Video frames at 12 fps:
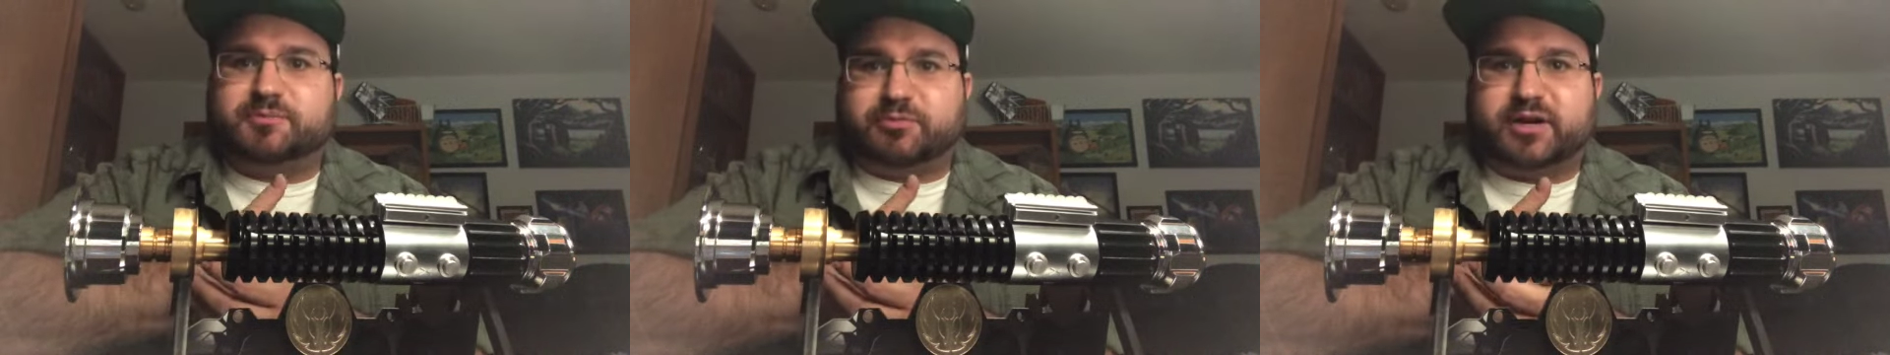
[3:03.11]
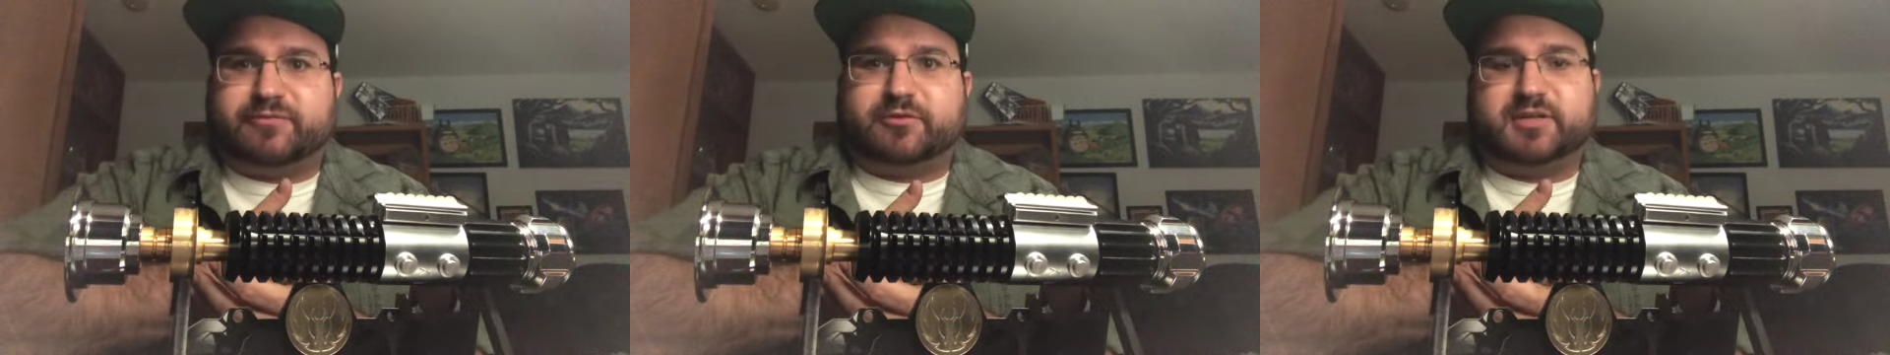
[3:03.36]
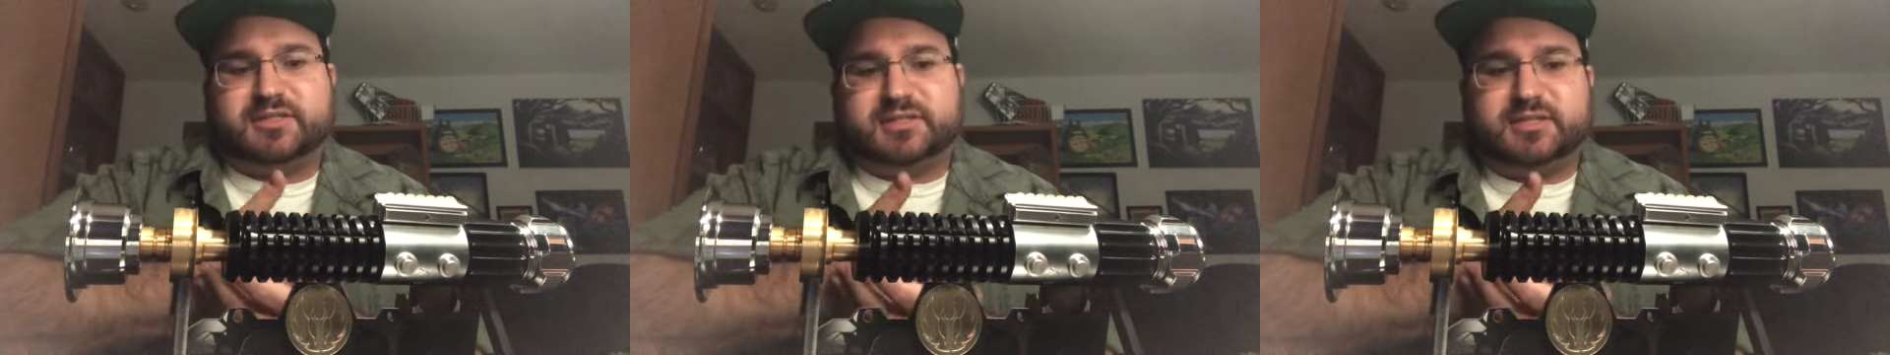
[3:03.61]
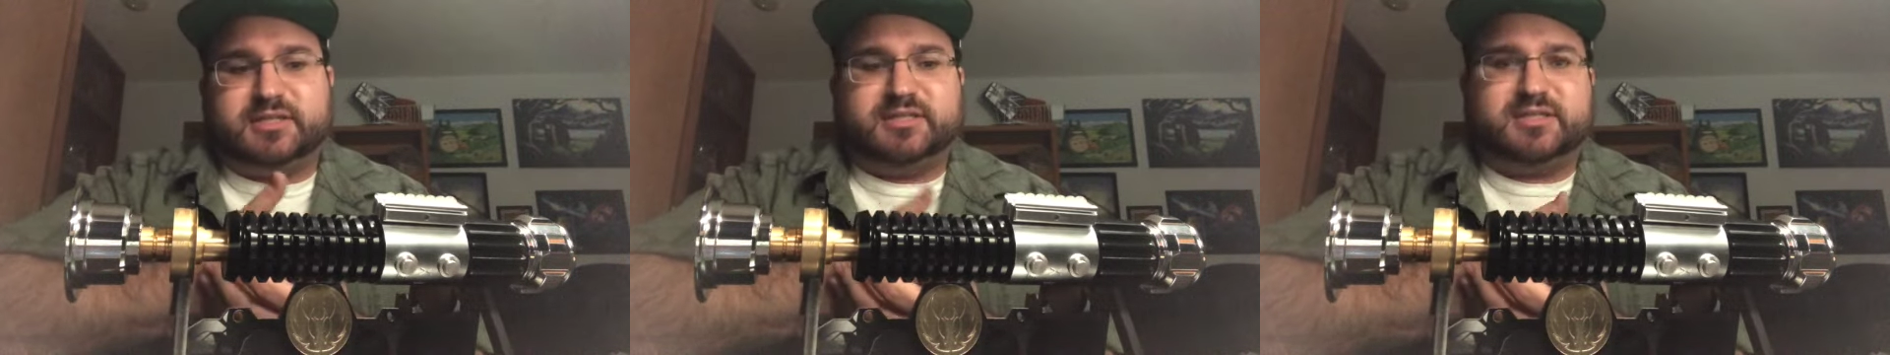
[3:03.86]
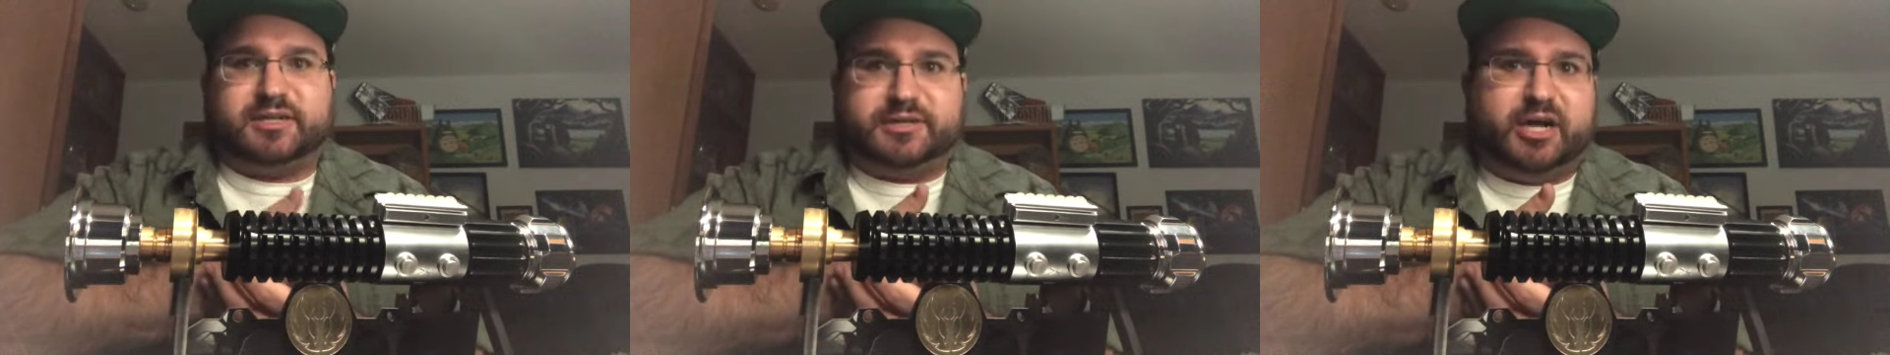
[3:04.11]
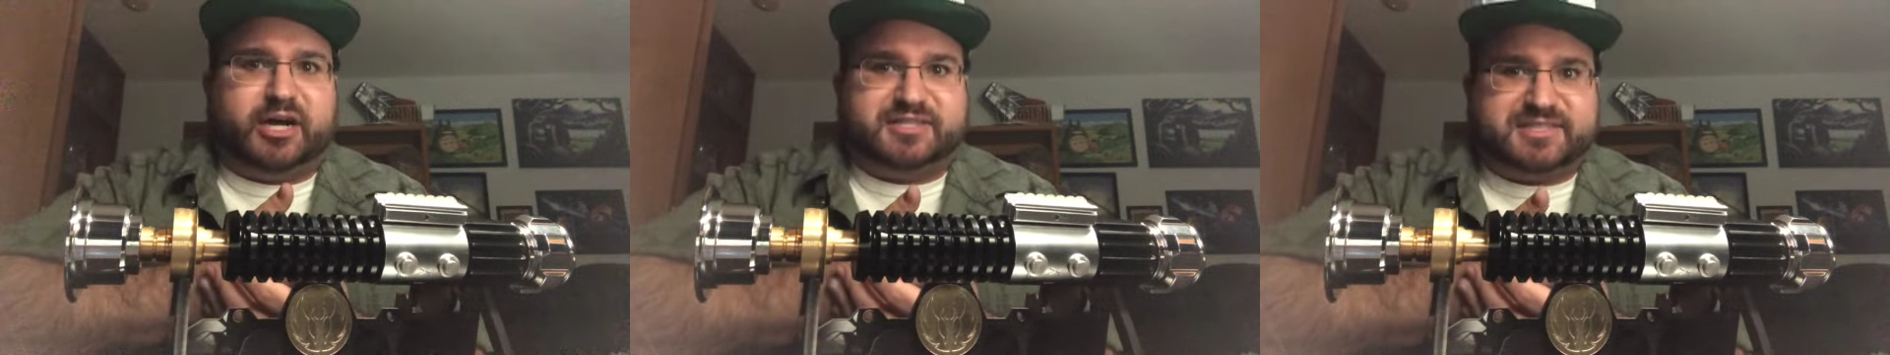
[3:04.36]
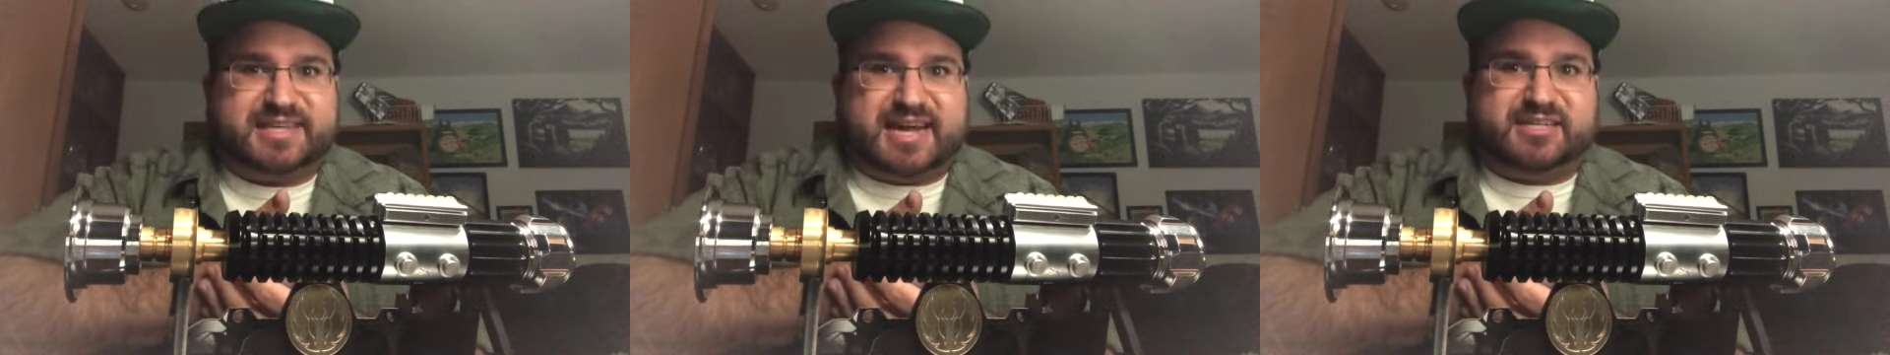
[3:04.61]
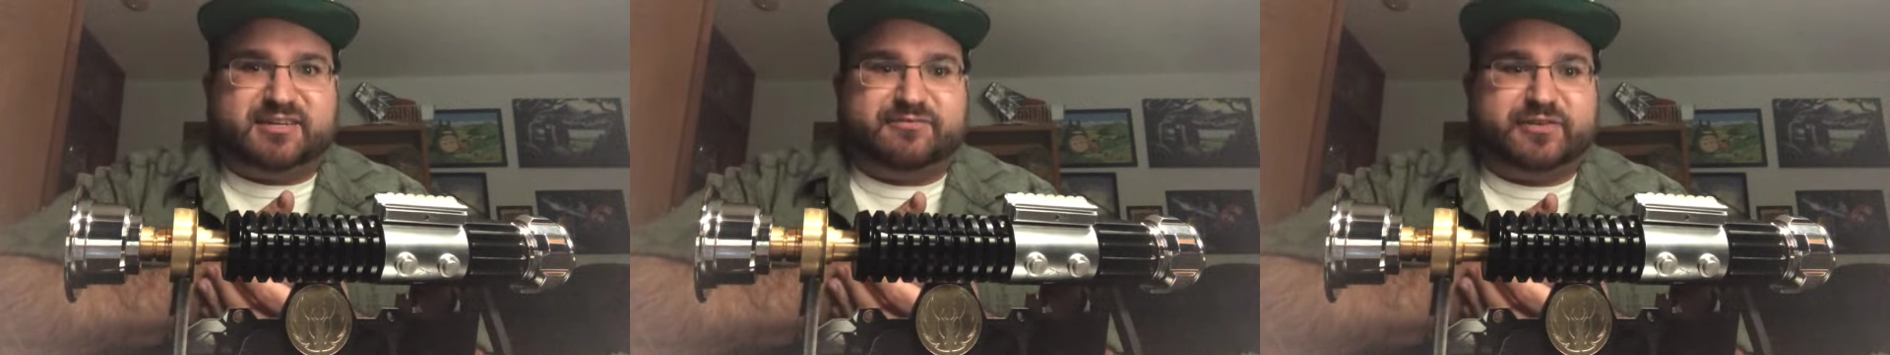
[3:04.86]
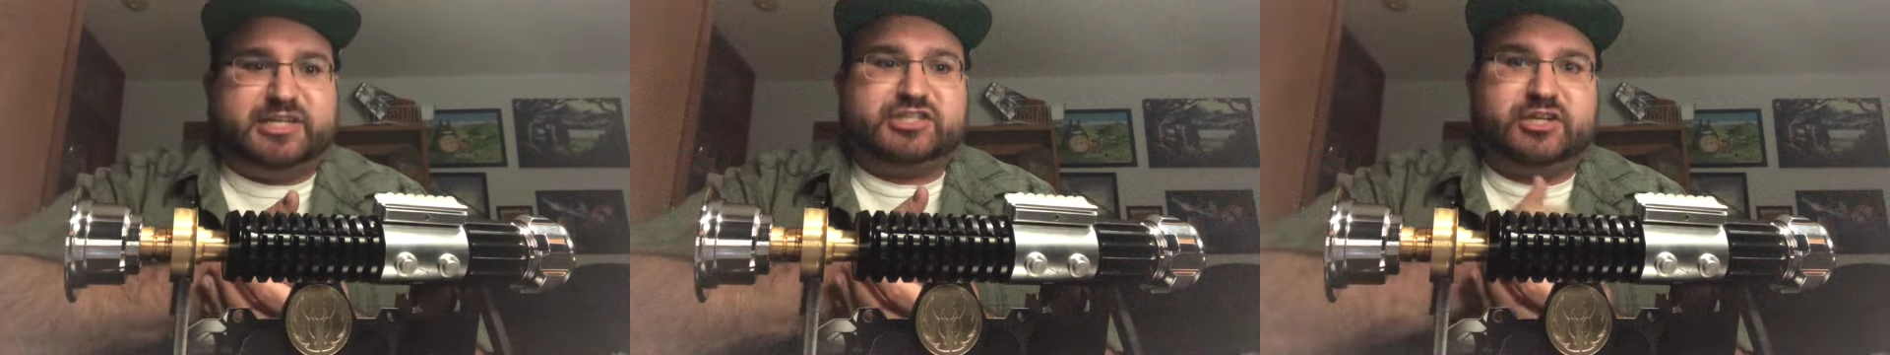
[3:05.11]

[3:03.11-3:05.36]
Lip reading: preference is a non-satin finish.